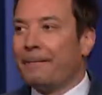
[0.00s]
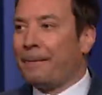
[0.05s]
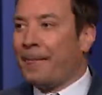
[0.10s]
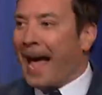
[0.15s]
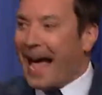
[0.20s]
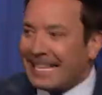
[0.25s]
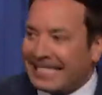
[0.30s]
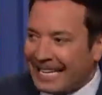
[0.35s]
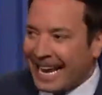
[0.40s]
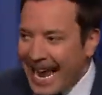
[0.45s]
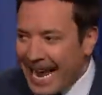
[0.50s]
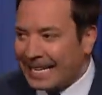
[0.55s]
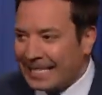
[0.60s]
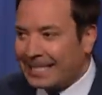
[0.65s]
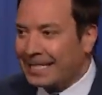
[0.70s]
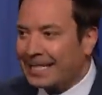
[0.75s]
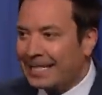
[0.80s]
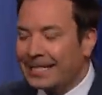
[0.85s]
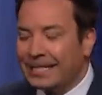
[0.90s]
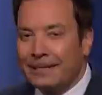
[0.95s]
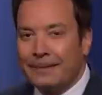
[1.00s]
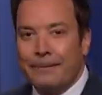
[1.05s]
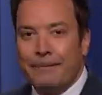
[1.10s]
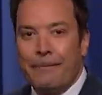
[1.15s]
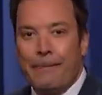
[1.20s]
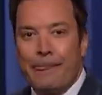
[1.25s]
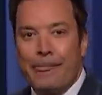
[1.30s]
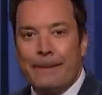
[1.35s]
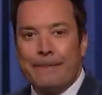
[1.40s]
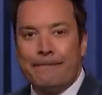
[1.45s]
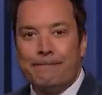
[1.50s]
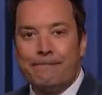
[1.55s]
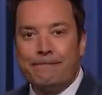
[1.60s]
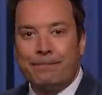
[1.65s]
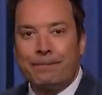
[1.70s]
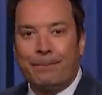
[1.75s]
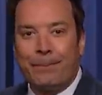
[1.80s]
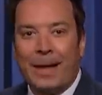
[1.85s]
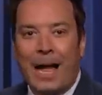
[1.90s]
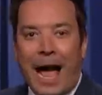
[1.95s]
That's it.
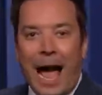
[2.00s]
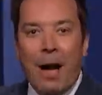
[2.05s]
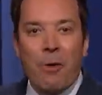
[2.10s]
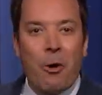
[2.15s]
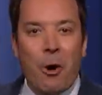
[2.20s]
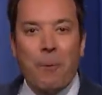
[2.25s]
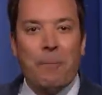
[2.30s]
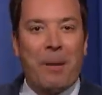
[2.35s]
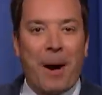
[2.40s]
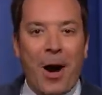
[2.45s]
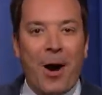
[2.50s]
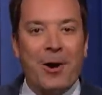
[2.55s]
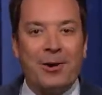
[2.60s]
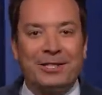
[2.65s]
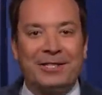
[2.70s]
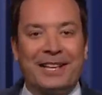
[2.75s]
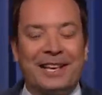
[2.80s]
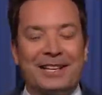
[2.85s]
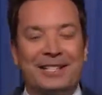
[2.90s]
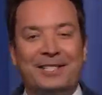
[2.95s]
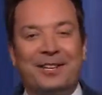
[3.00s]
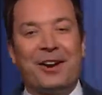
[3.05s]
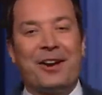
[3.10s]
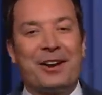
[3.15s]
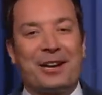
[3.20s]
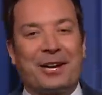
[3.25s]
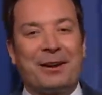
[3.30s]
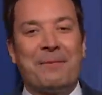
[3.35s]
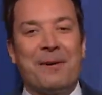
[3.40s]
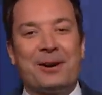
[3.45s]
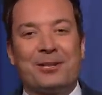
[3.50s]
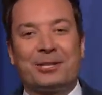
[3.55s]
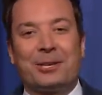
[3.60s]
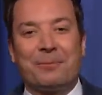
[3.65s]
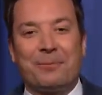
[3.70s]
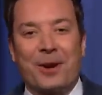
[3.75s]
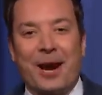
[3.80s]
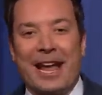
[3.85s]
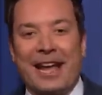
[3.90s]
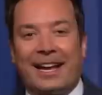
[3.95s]
I will post this during
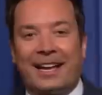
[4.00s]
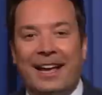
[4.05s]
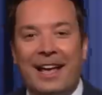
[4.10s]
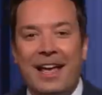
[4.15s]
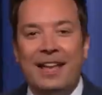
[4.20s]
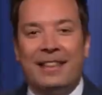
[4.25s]
commercial break.